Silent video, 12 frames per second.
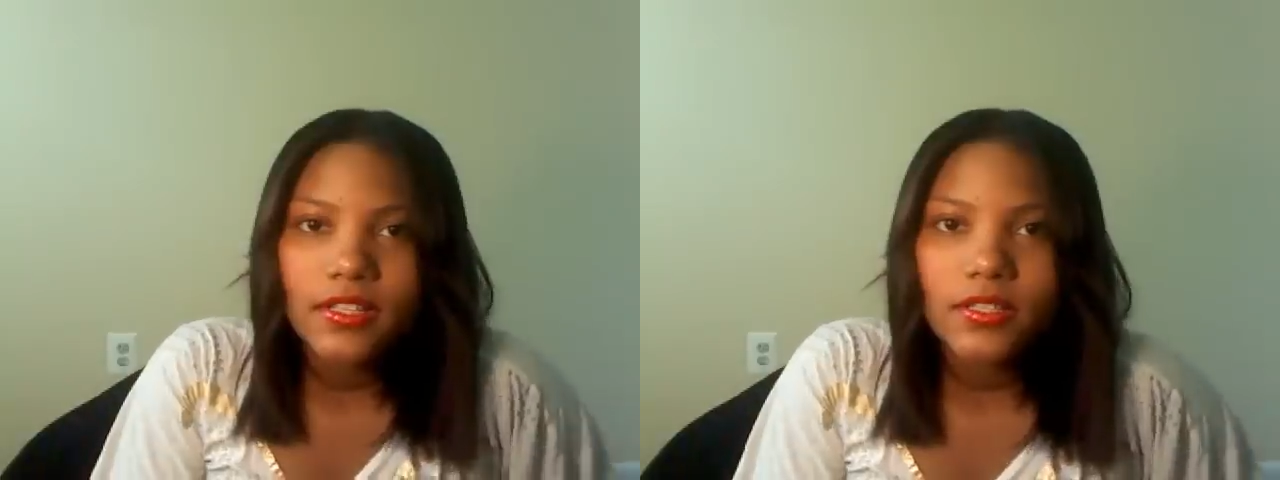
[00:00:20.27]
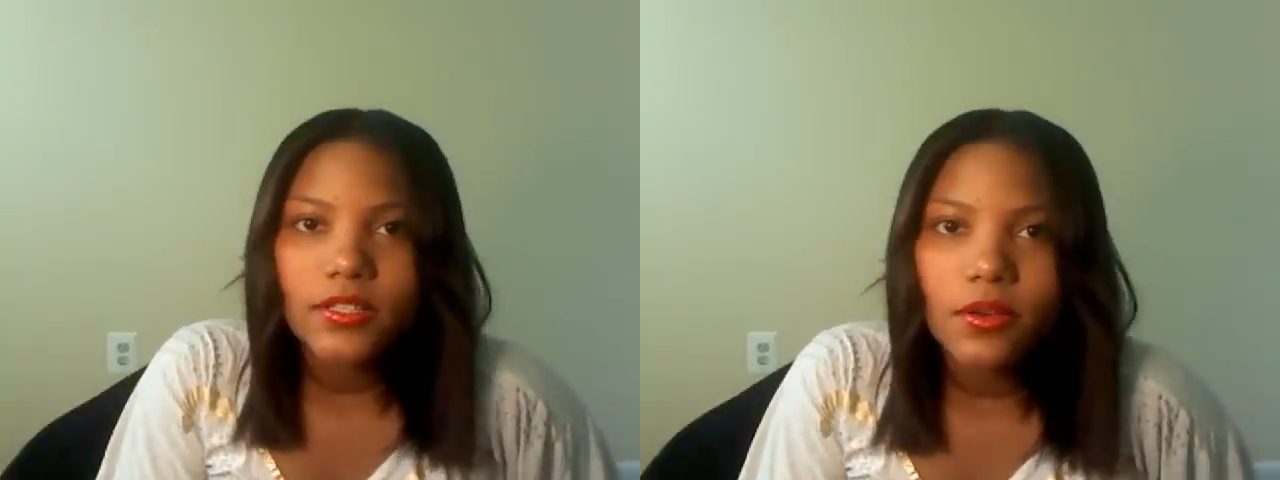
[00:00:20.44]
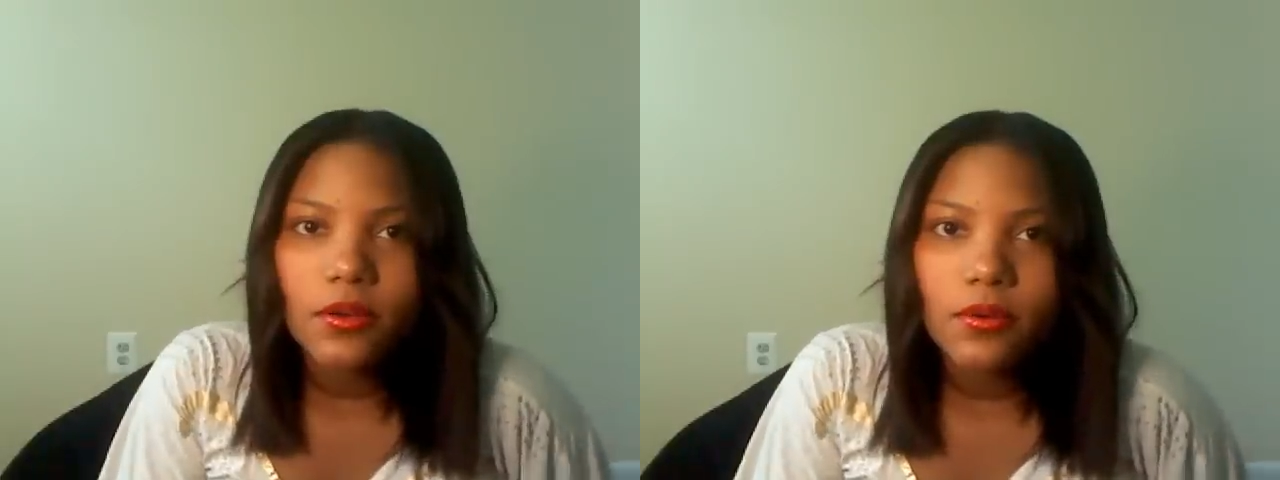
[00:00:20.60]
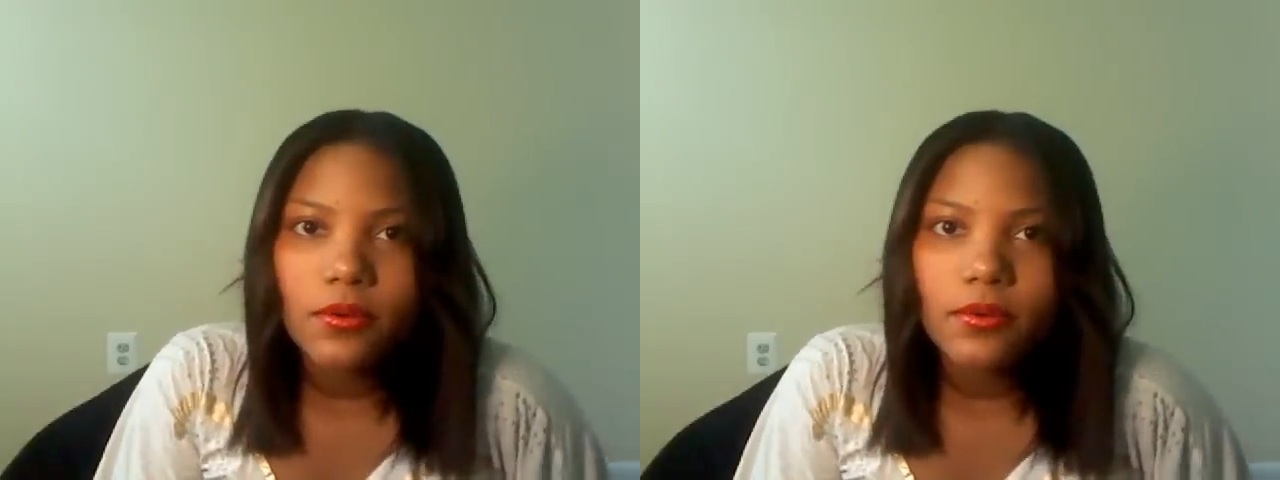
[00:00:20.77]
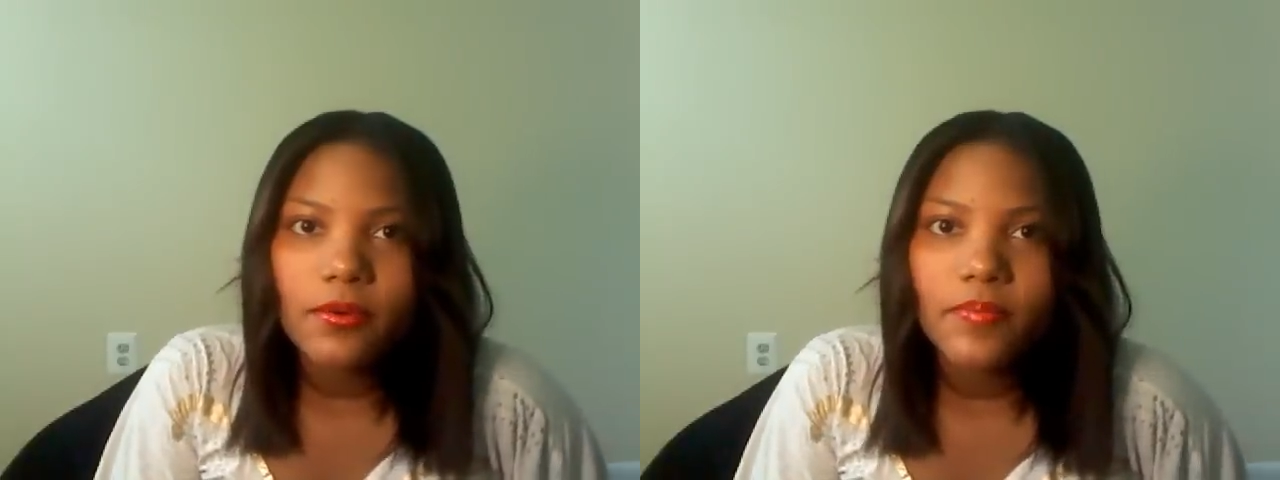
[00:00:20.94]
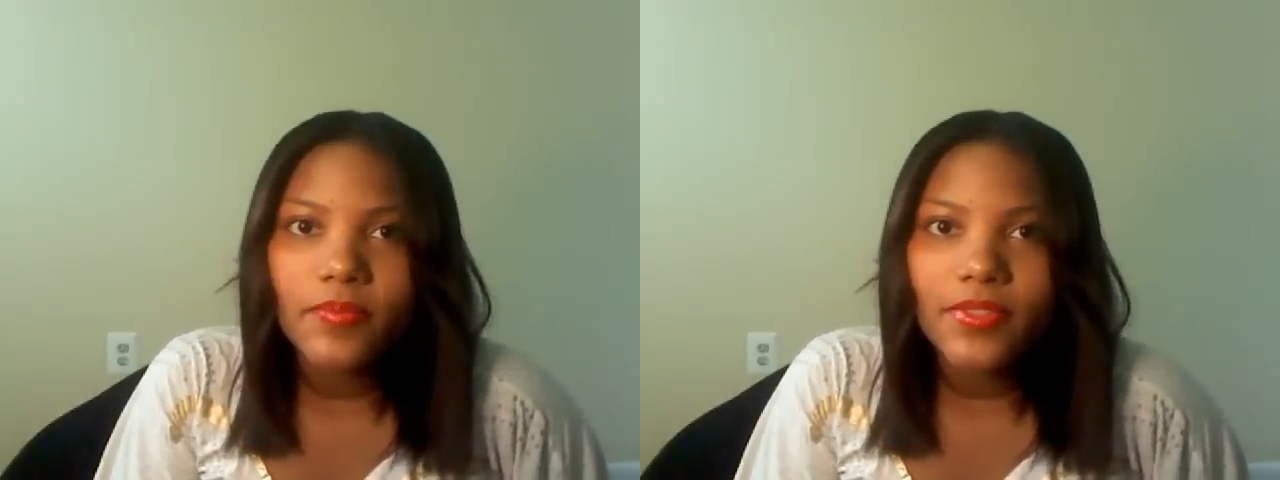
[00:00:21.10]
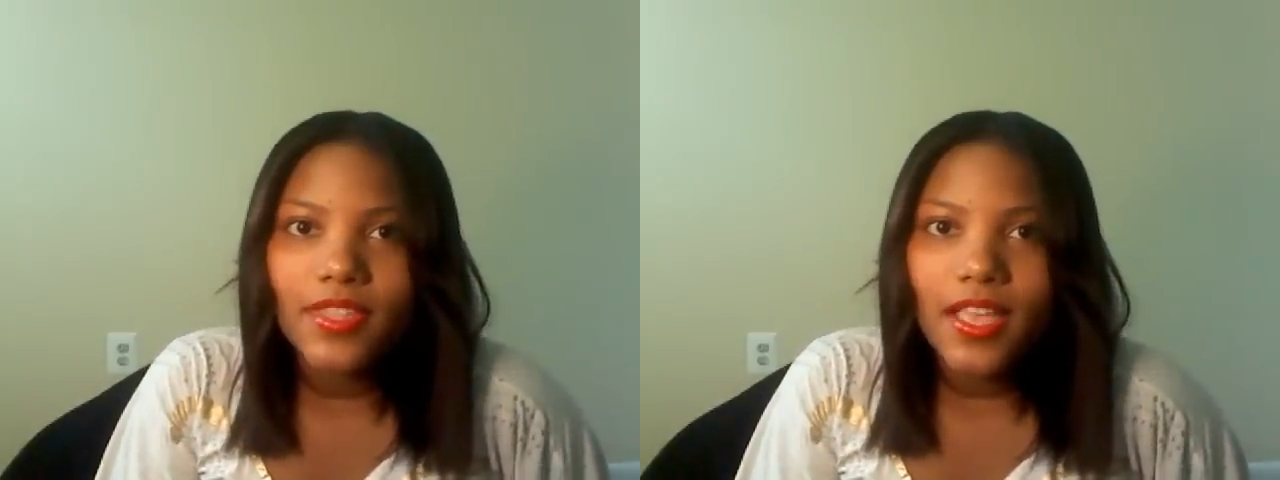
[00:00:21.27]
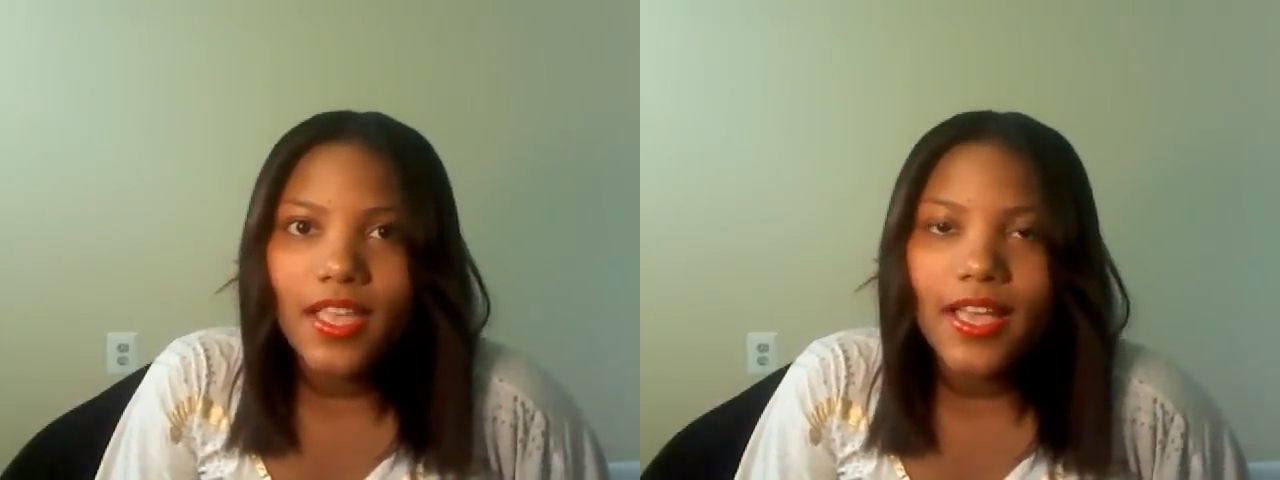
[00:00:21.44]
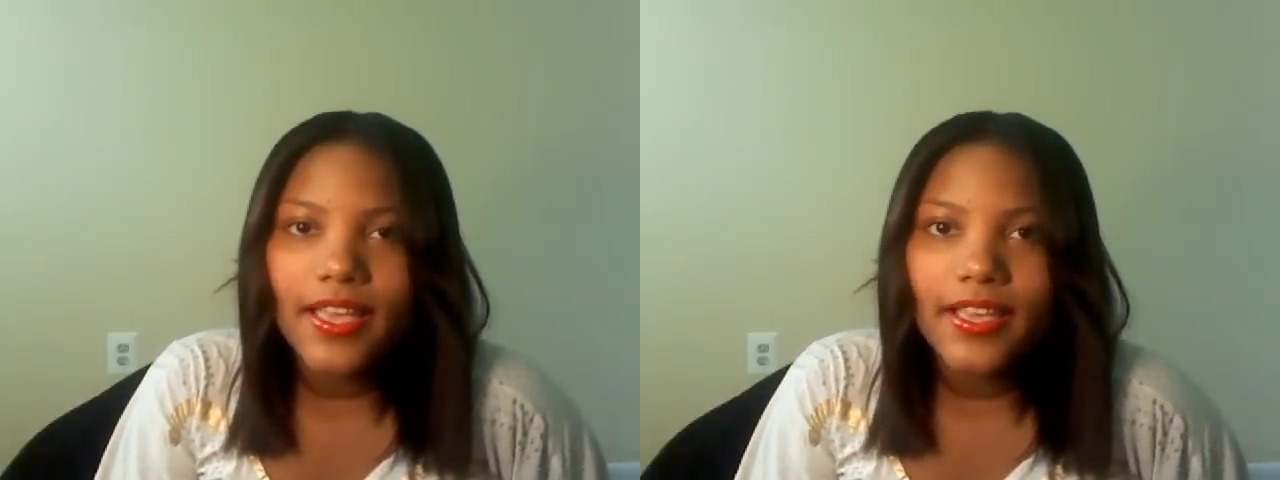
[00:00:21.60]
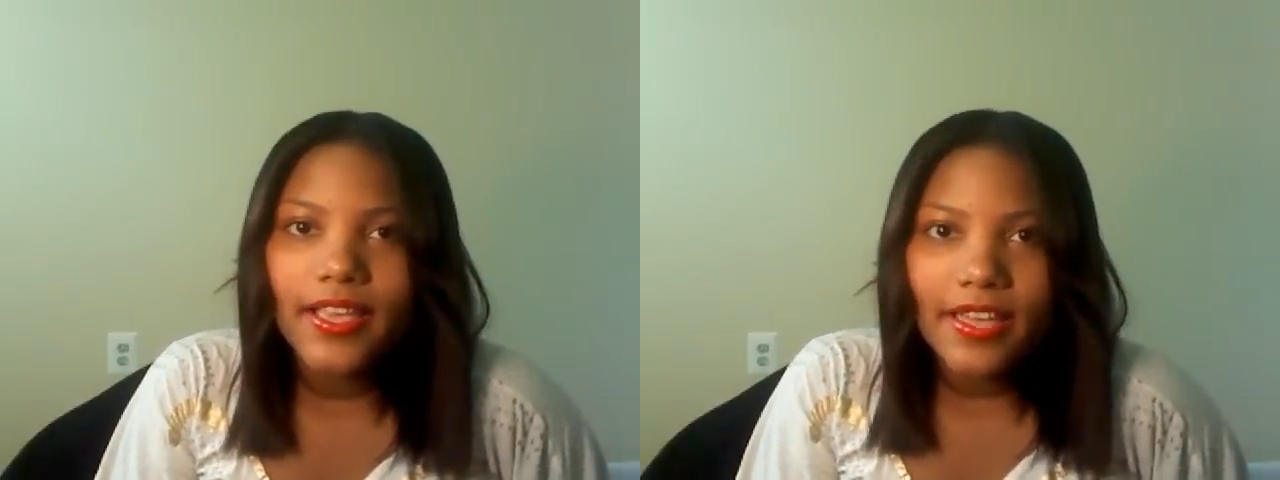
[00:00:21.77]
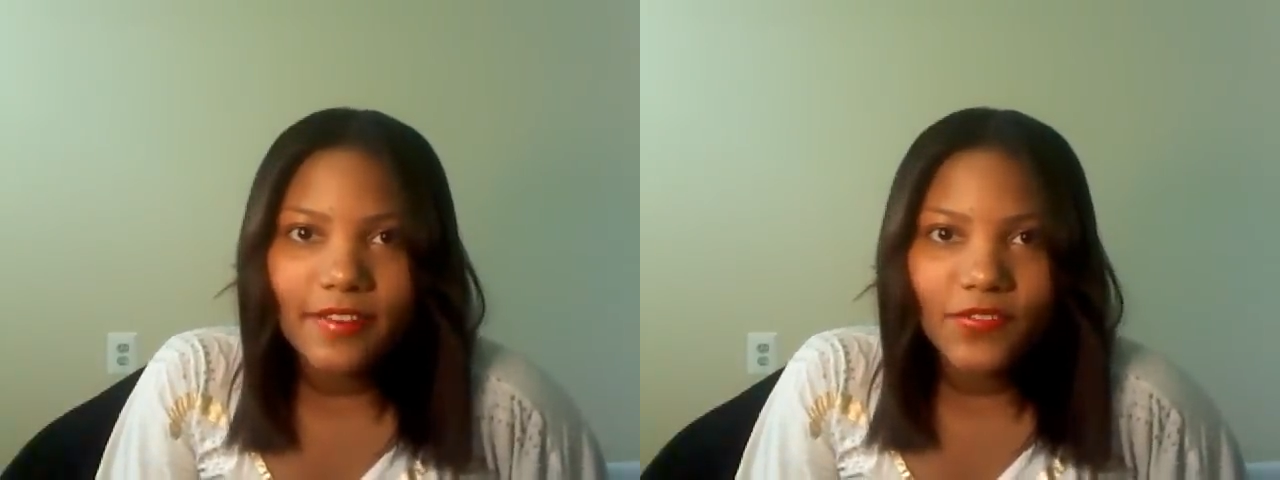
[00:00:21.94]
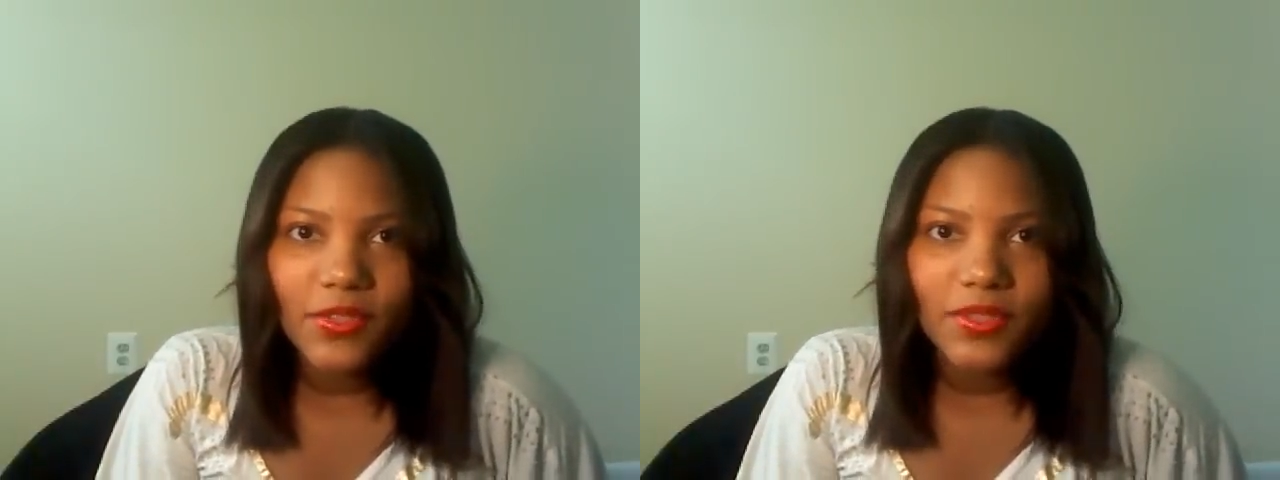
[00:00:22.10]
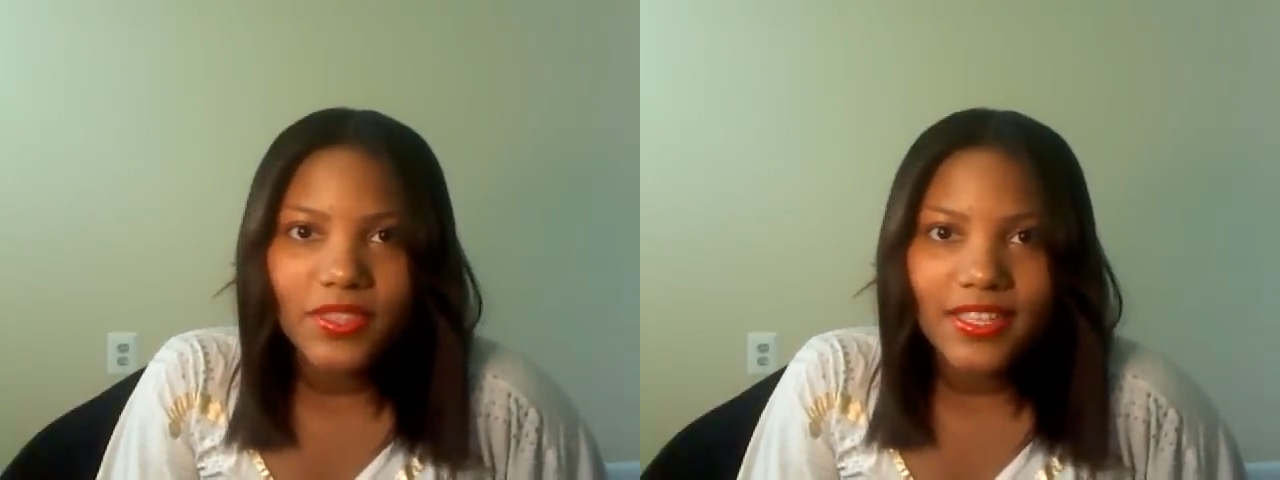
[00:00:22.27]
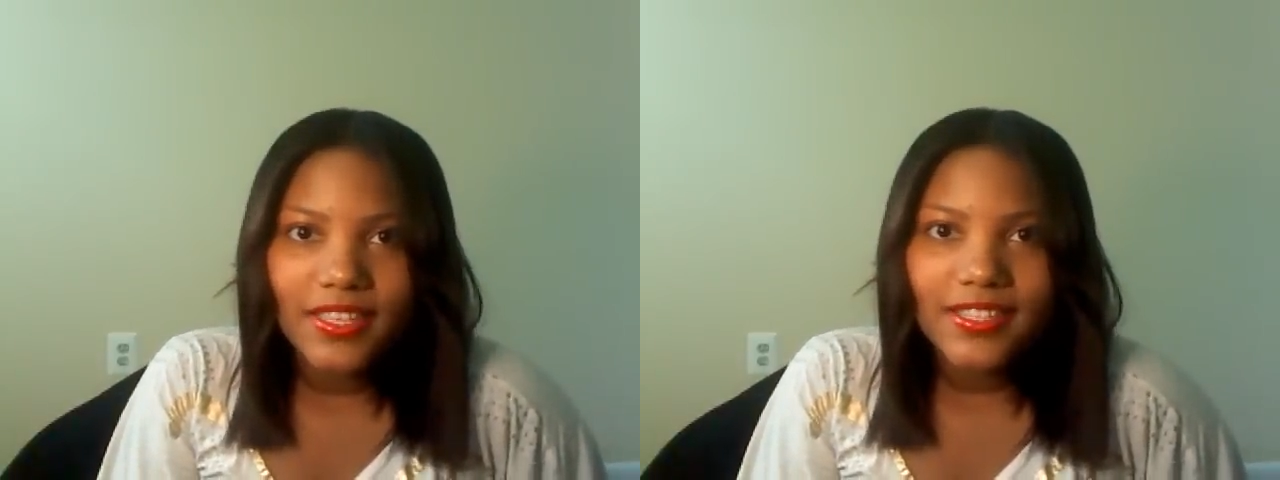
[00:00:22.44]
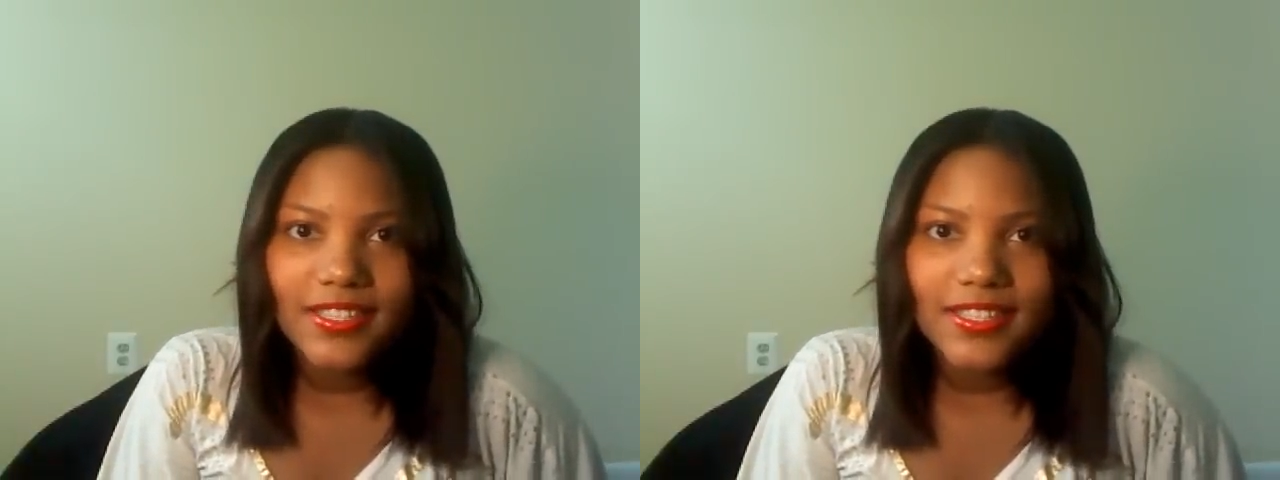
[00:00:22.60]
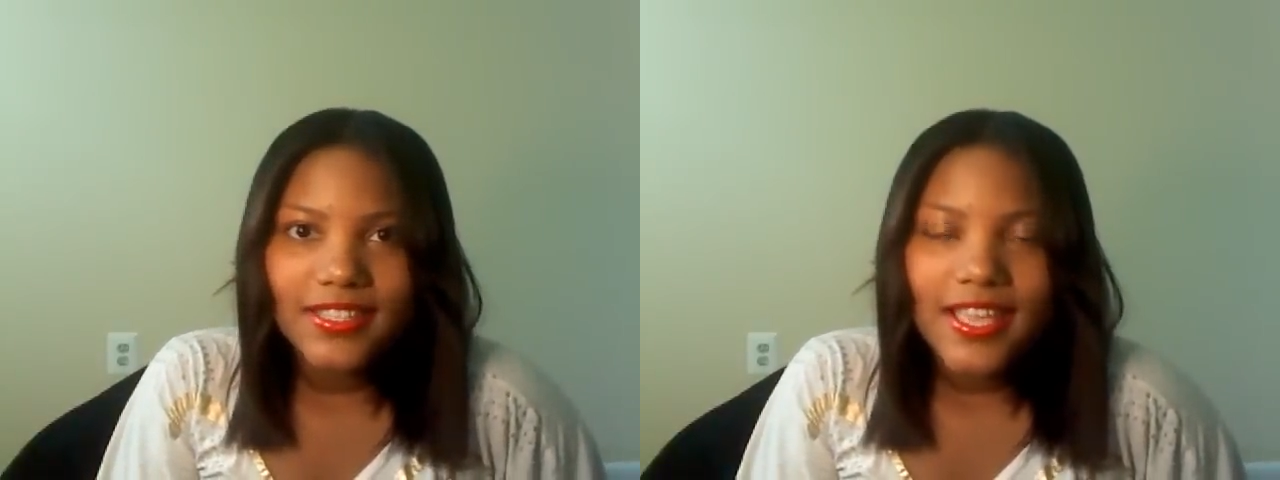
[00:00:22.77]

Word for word: So I got a few things